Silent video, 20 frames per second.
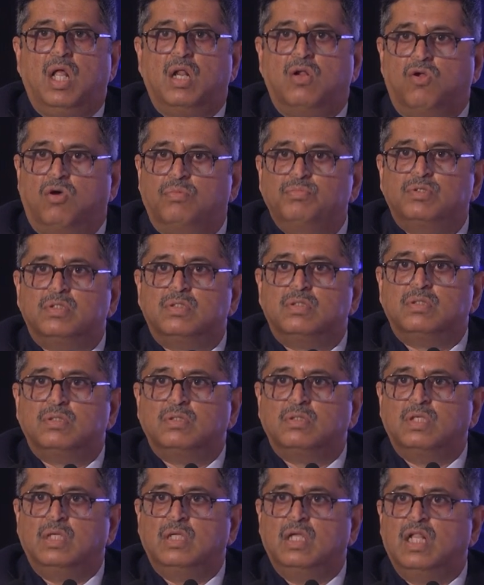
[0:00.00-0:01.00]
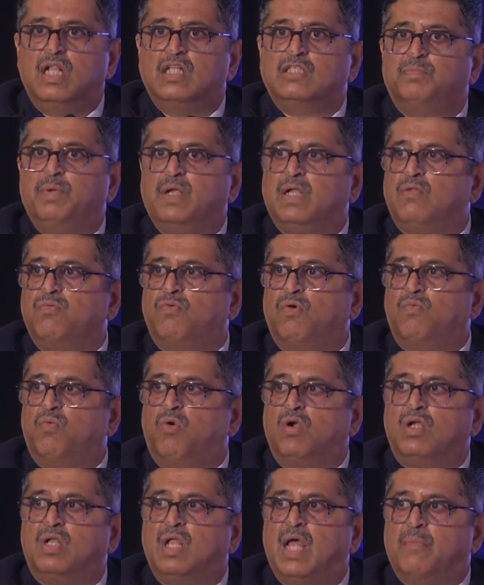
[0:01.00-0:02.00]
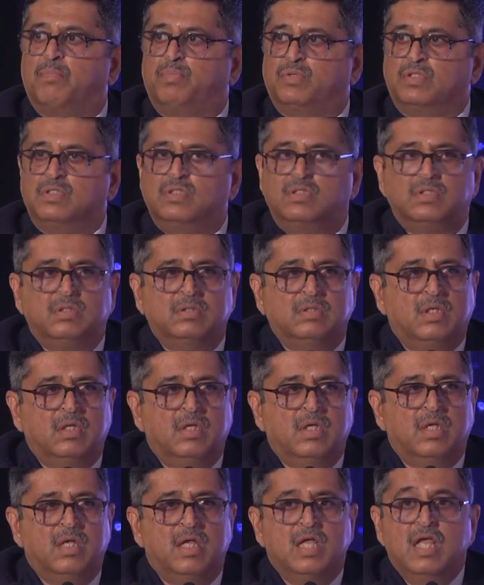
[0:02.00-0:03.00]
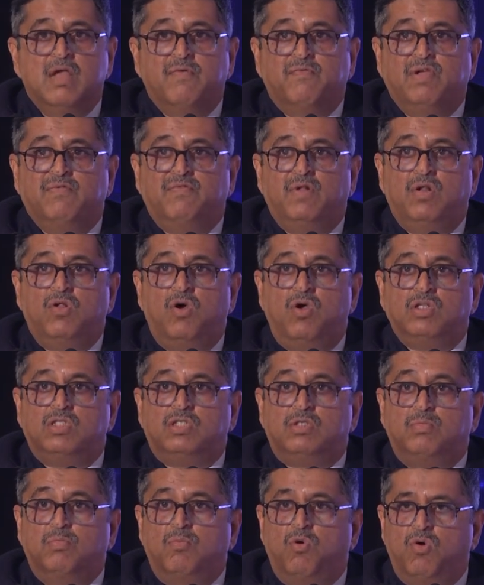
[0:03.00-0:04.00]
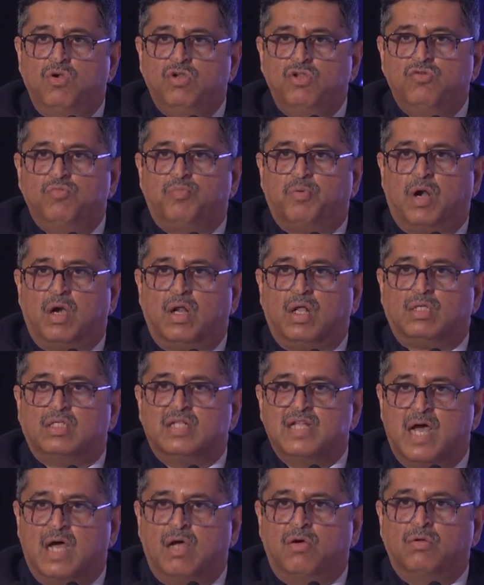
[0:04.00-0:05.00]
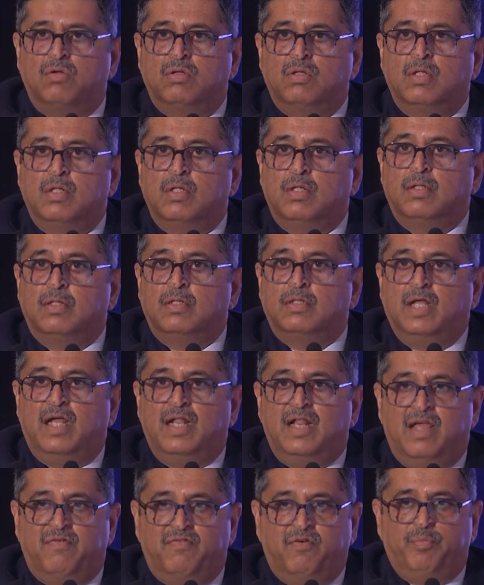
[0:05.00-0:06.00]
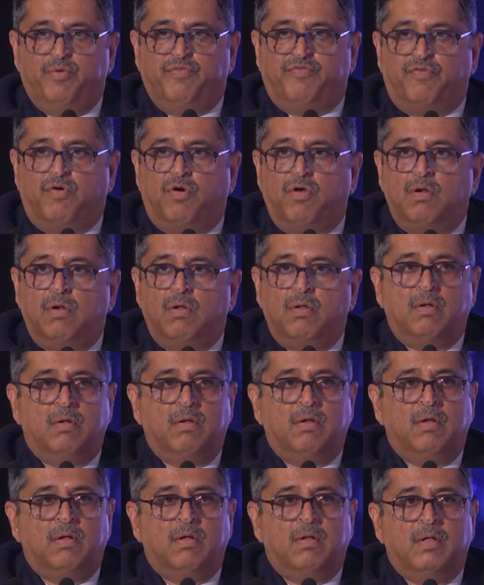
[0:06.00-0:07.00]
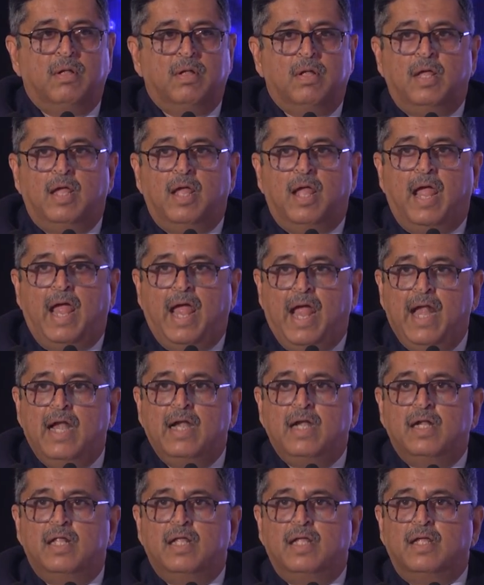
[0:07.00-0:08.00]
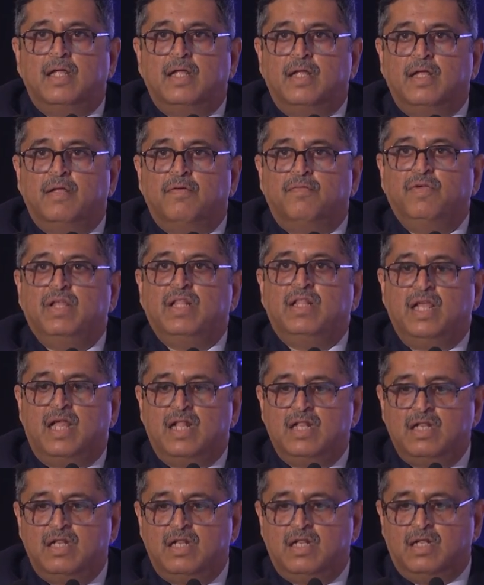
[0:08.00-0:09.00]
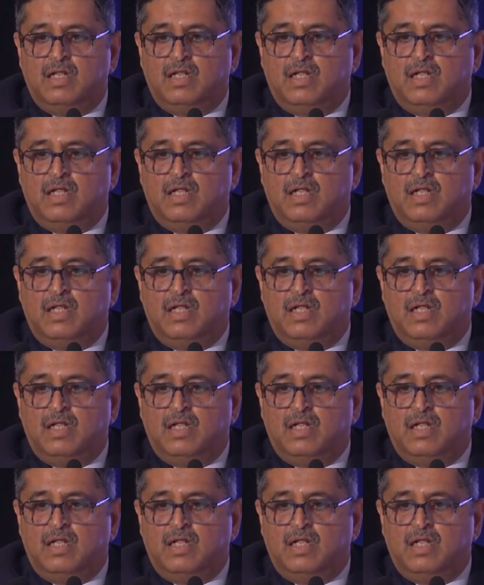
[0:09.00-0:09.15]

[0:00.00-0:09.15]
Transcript: our norms, irrespective of what happens. We will launch more new products now than ever before. And we then